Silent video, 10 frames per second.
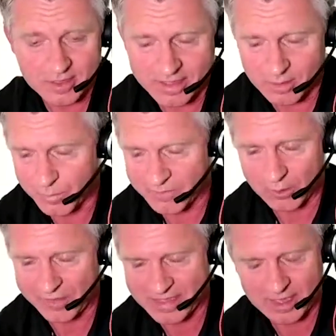before they
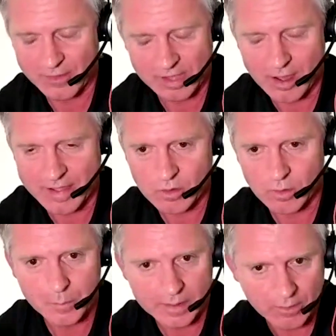turn the lights on, but you
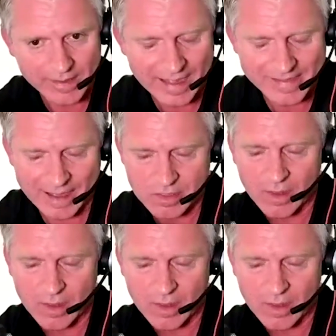can get down to